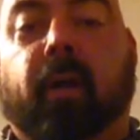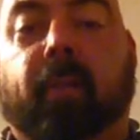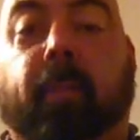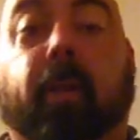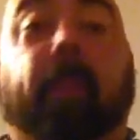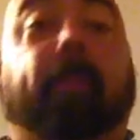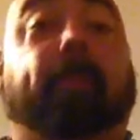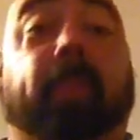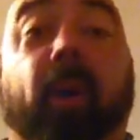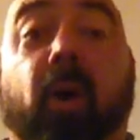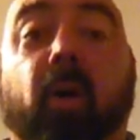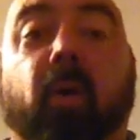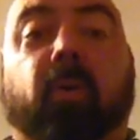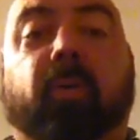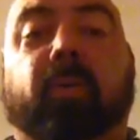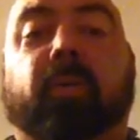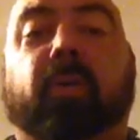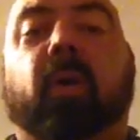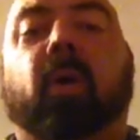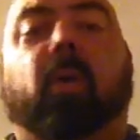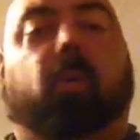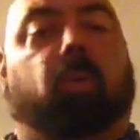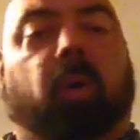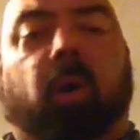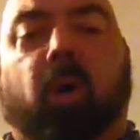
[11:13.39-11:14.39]
But
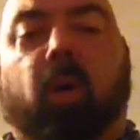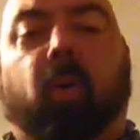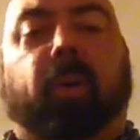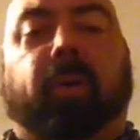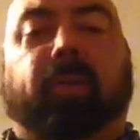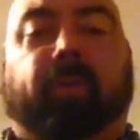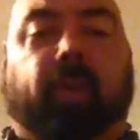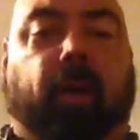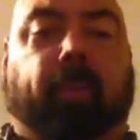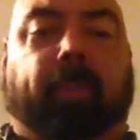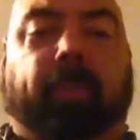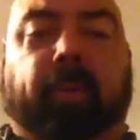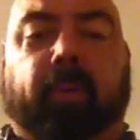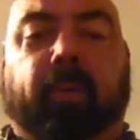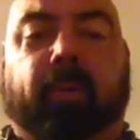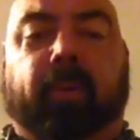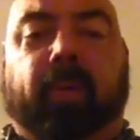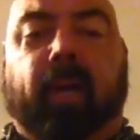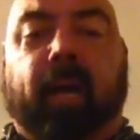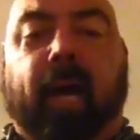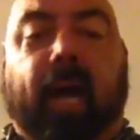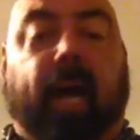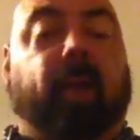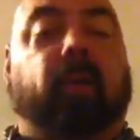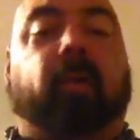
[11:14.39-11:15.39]
both will always help you.
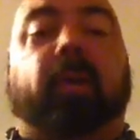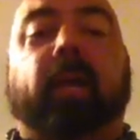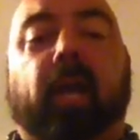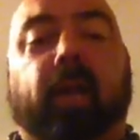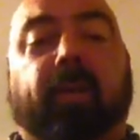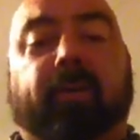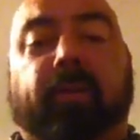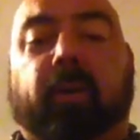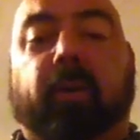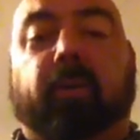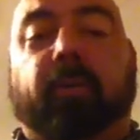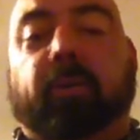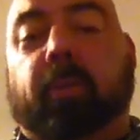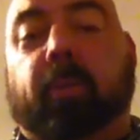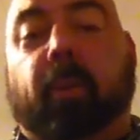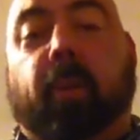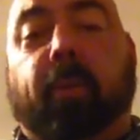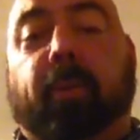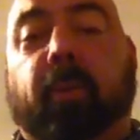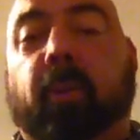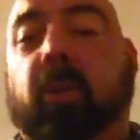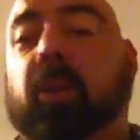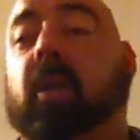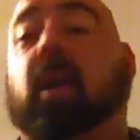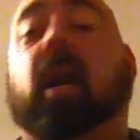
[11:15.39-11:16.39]
I don't care if you're a
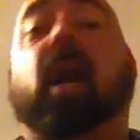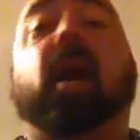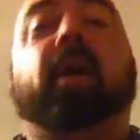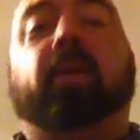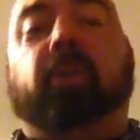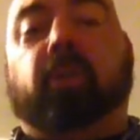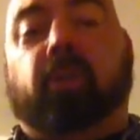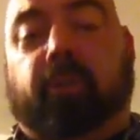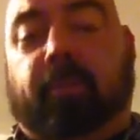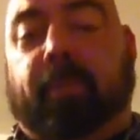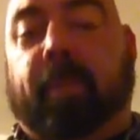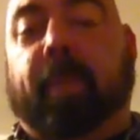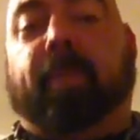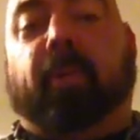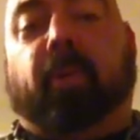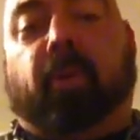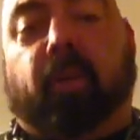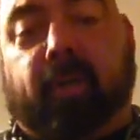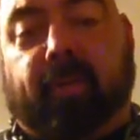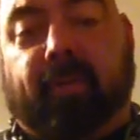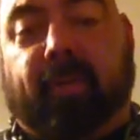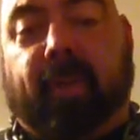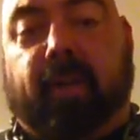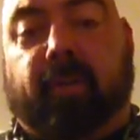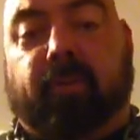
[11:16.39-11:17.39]
sumo puller, you should be
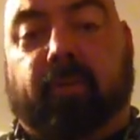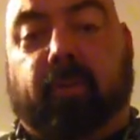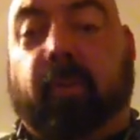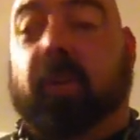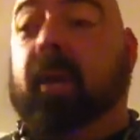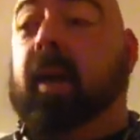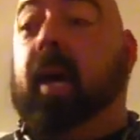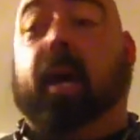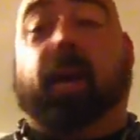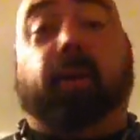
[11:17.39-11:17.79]
pulling conventional.